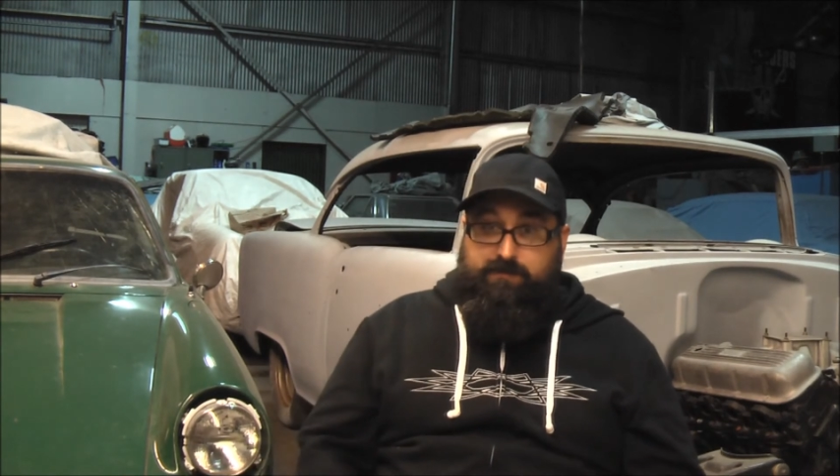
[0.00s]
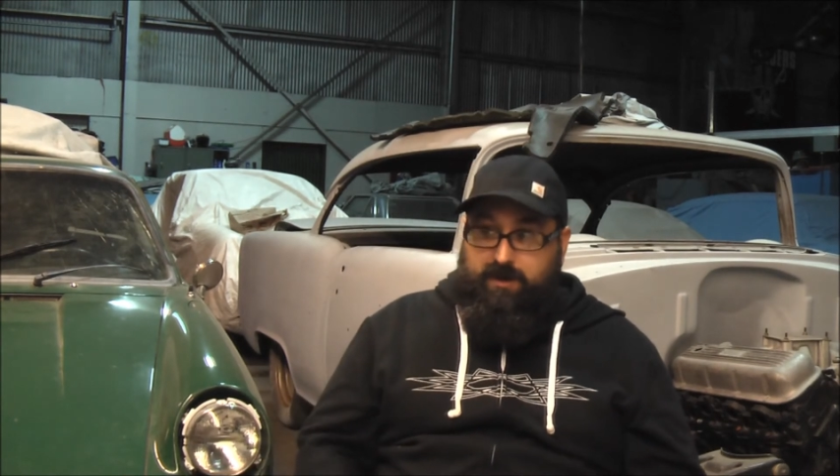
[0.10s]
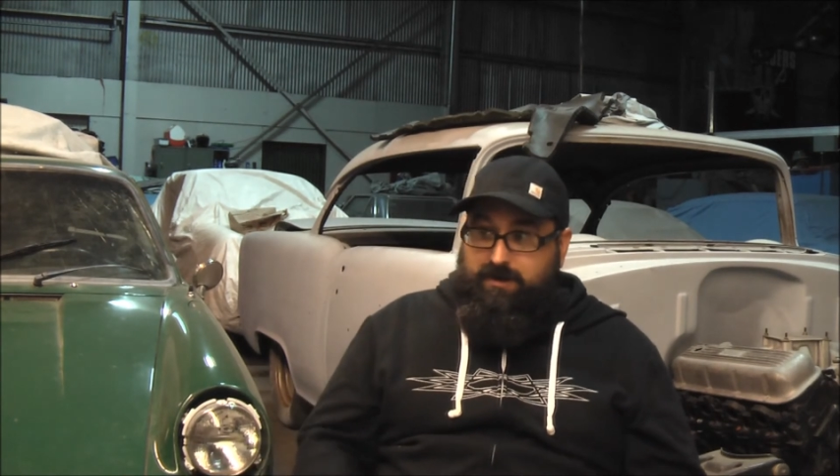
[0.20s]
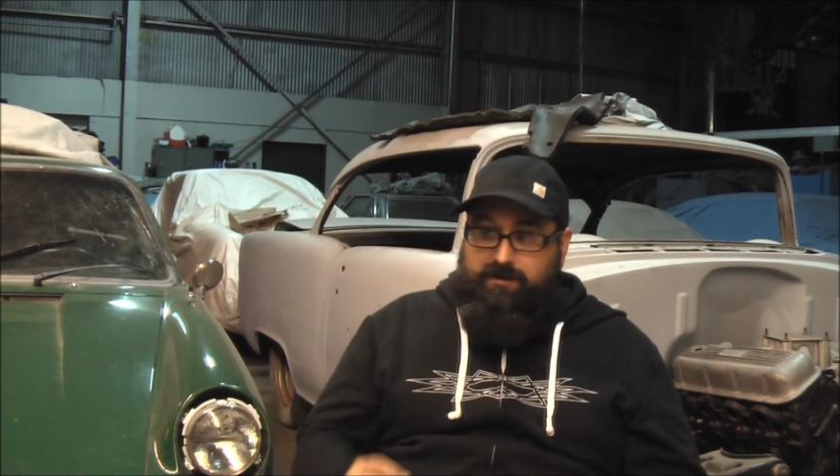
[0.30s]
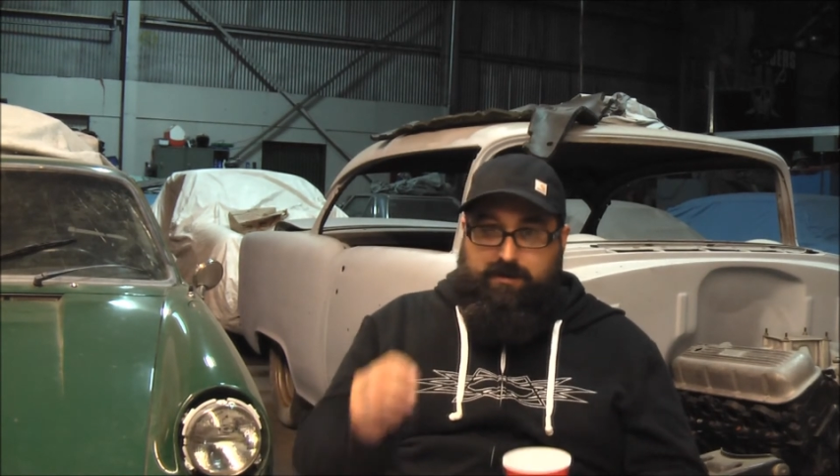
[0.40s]

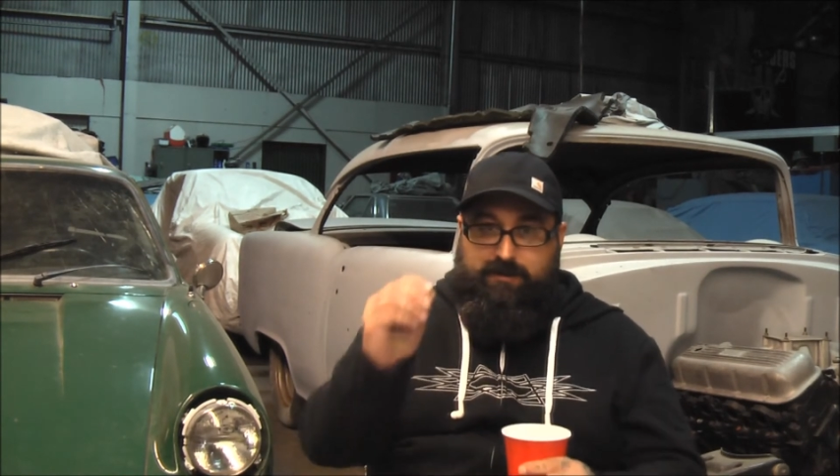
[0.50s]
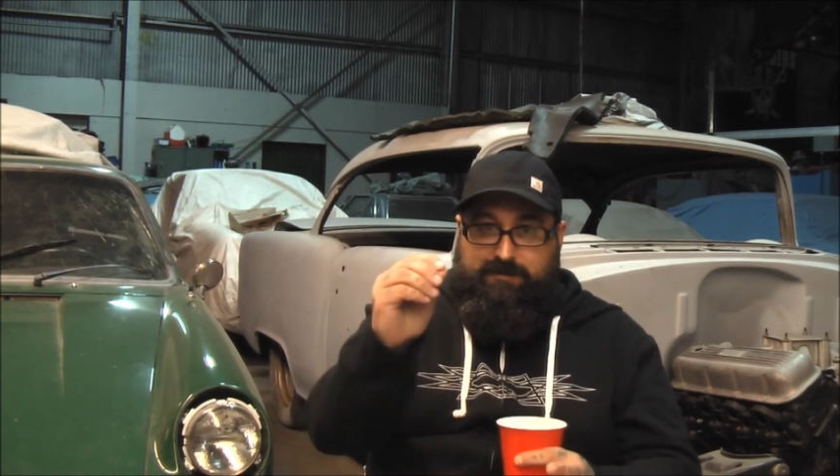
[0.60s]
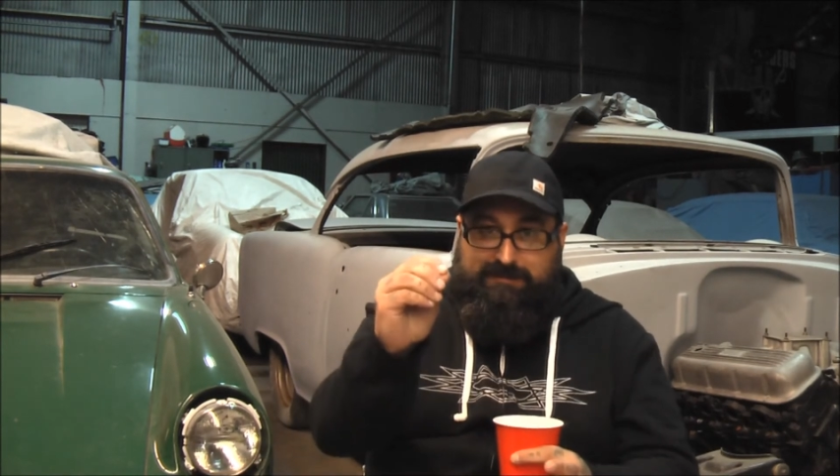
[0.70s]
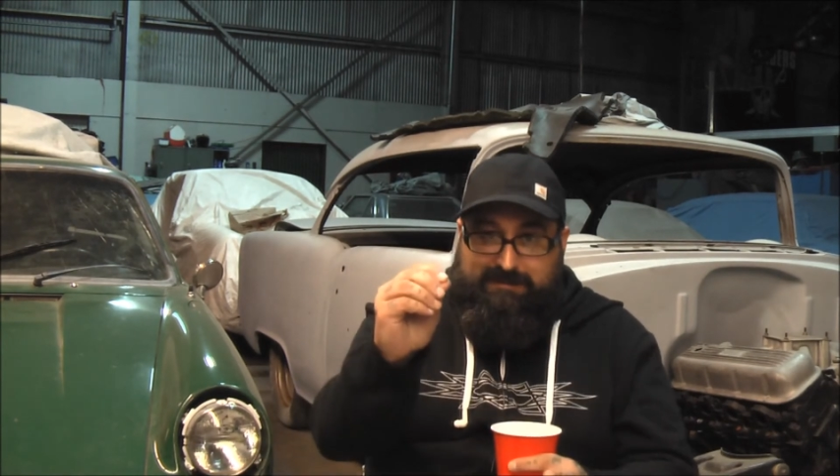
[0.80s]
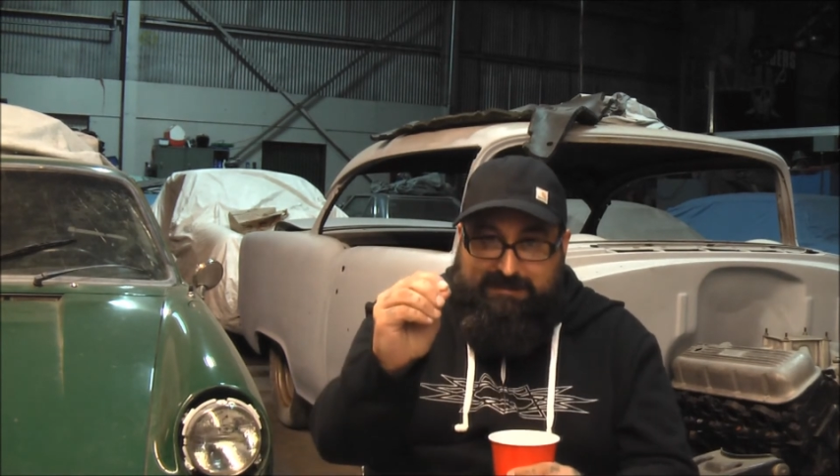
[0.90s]
Fuck.
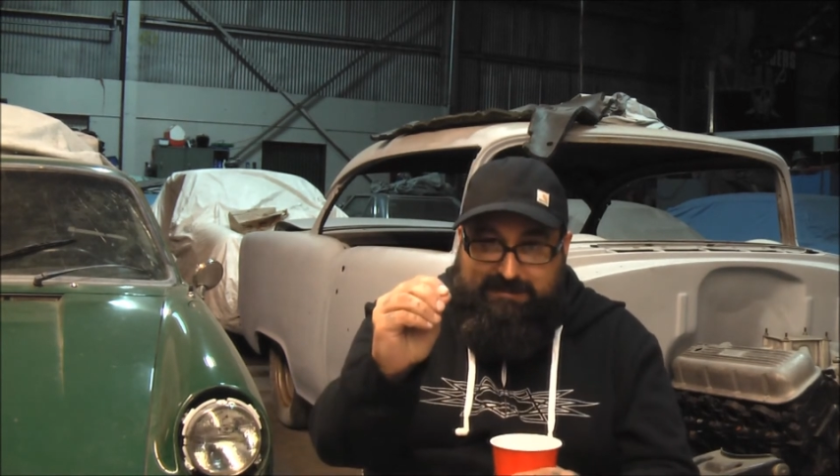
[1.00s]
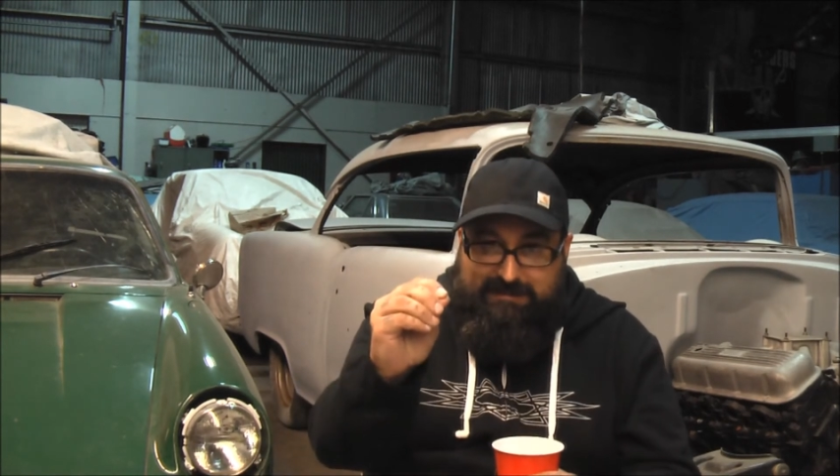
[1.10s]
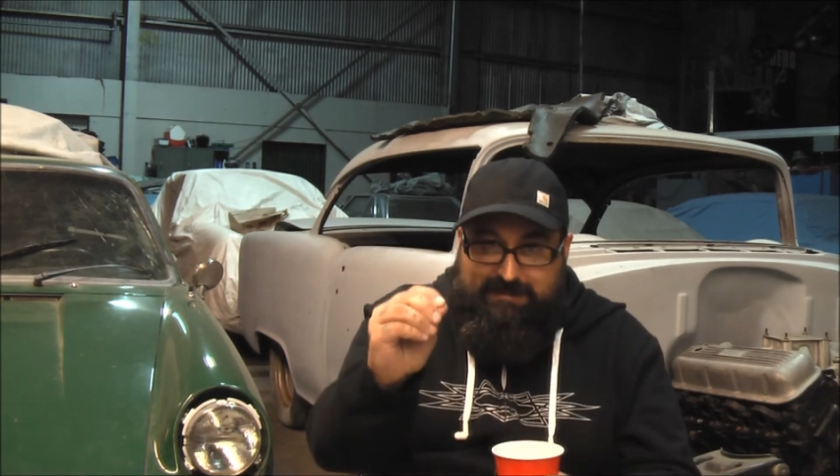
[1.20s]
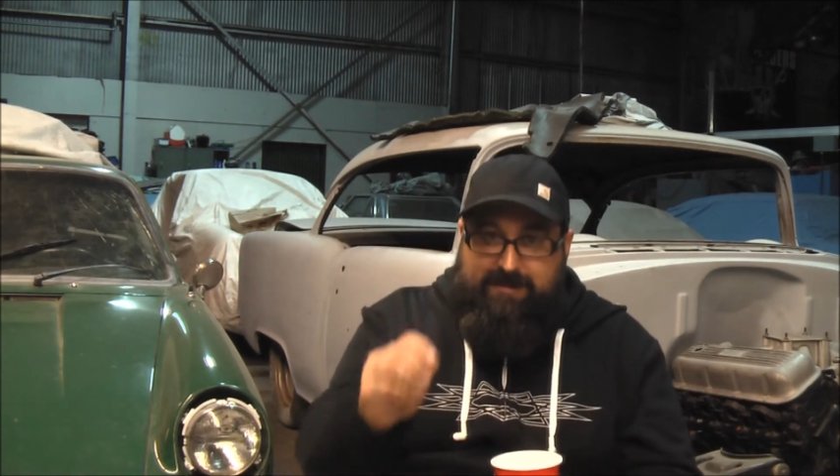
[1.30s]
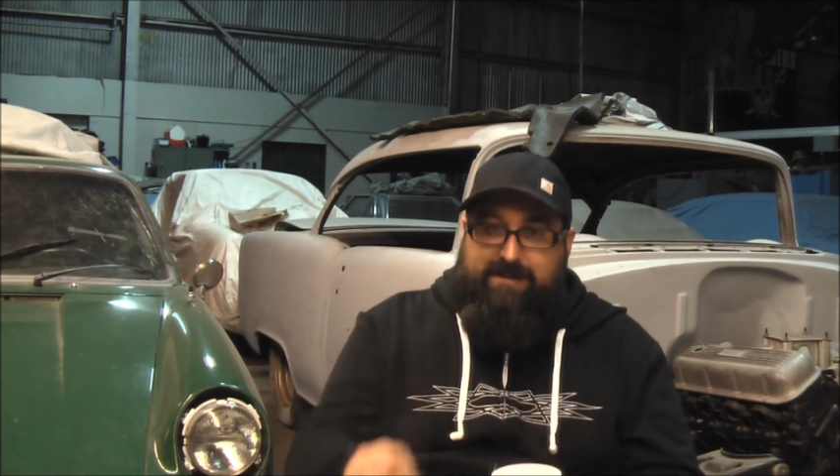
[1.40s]

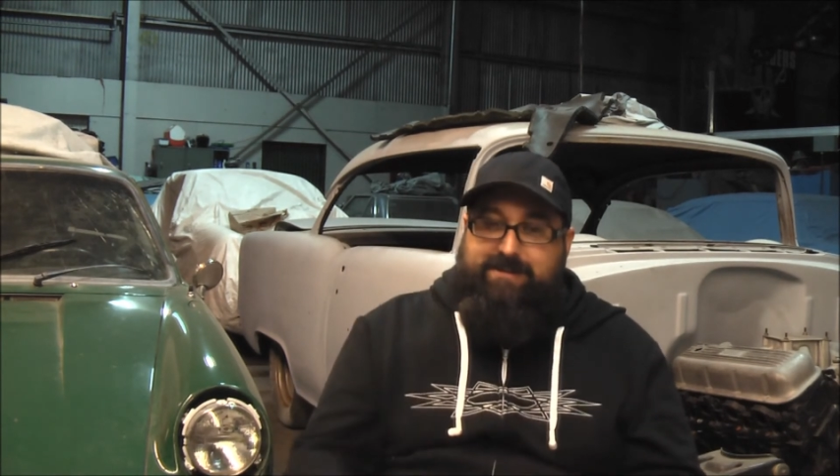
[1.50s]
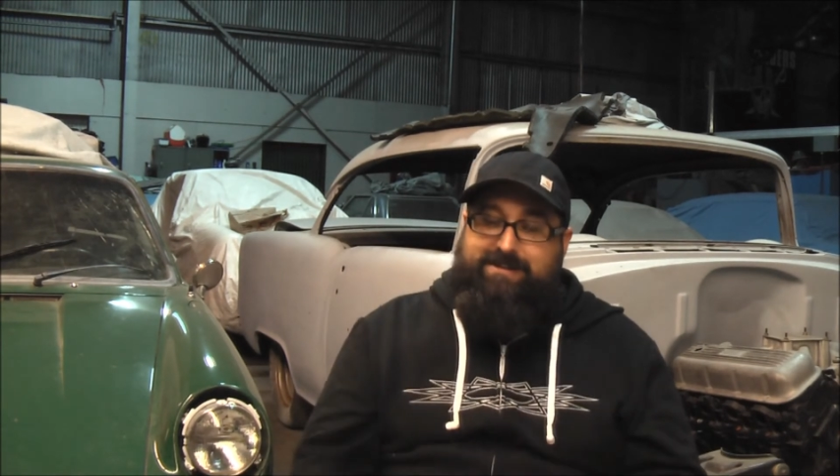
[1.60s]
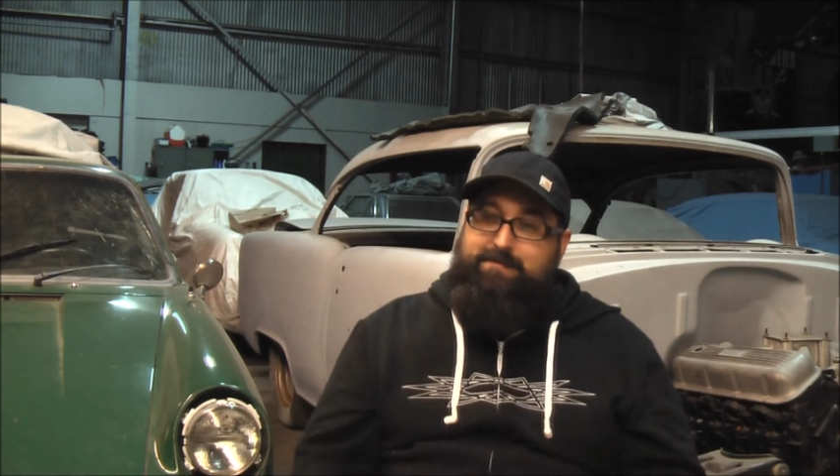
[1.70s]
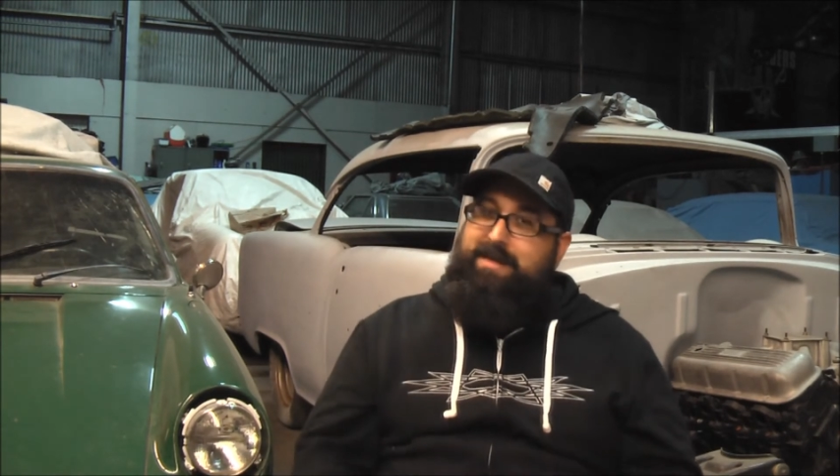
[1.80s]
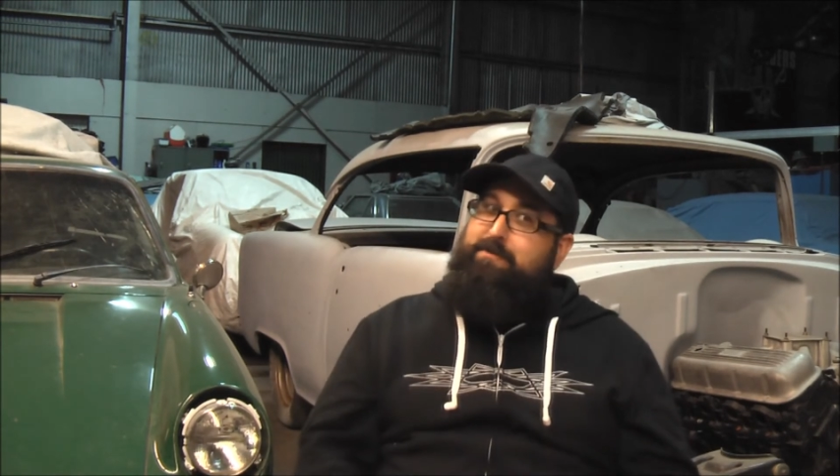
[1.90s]

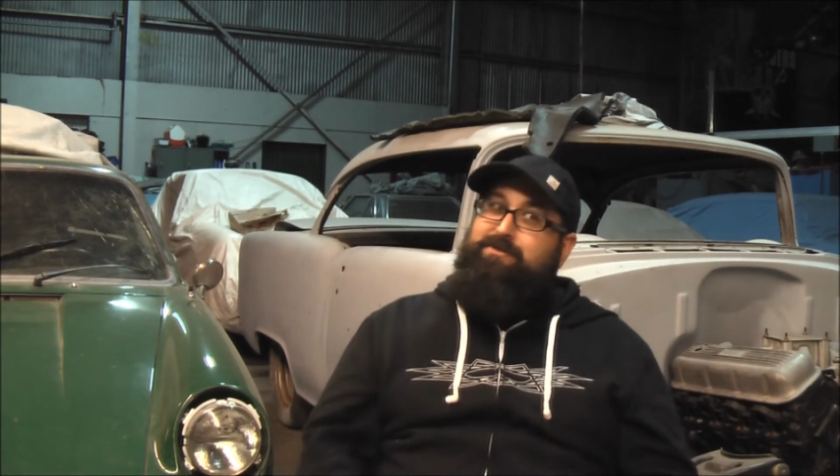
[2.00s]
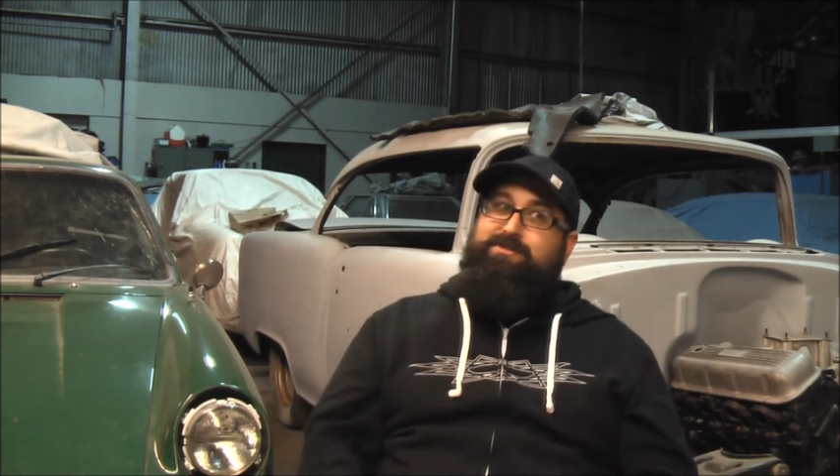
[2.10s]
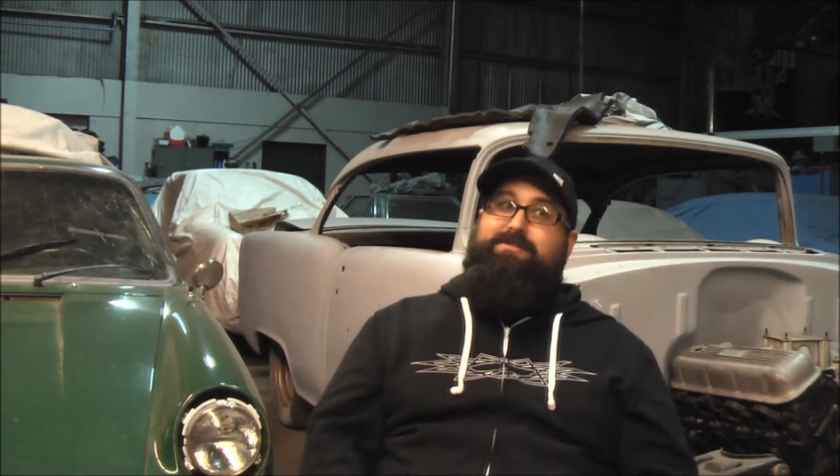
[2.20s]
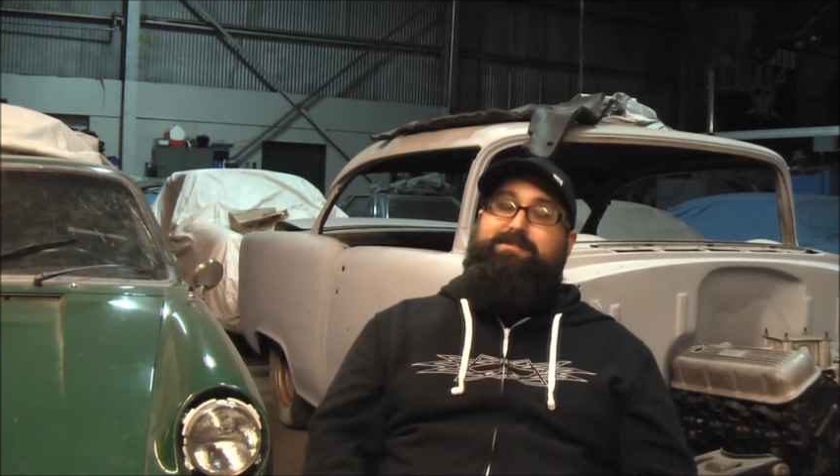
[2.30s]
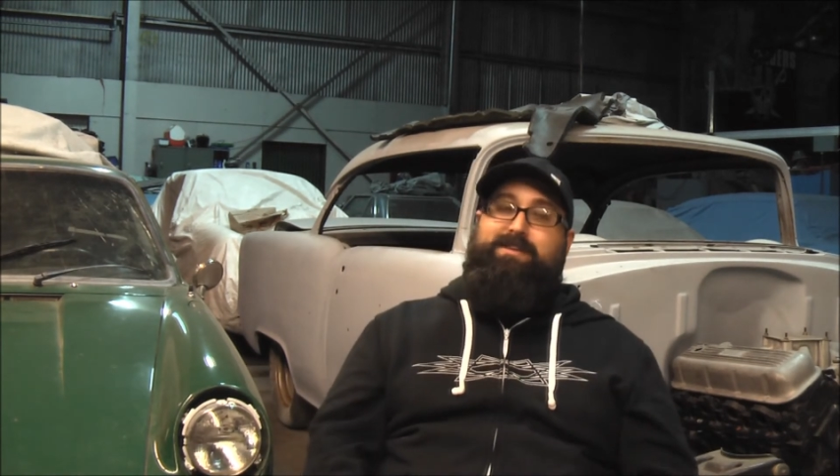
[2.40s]
I
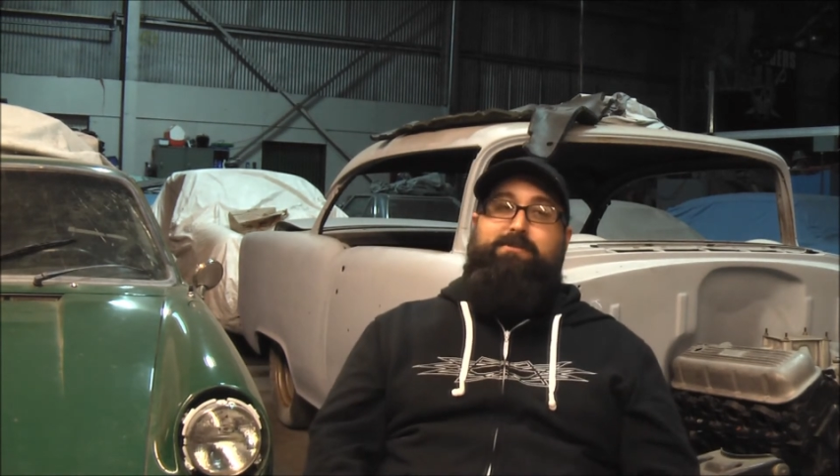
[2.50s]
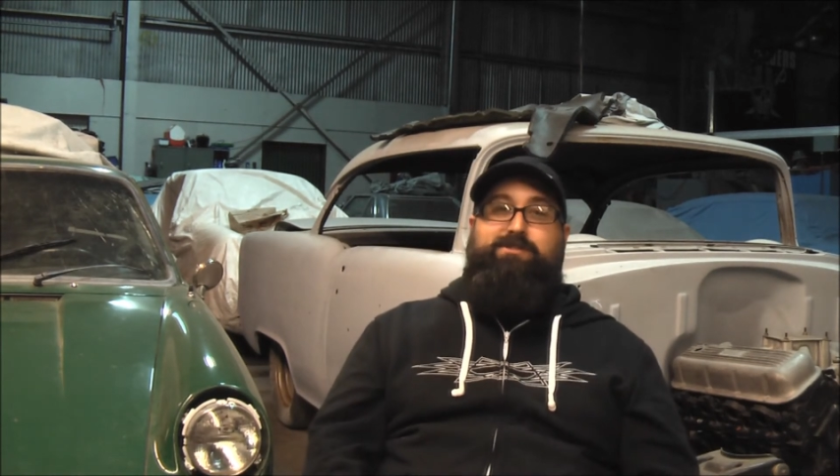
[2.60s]
was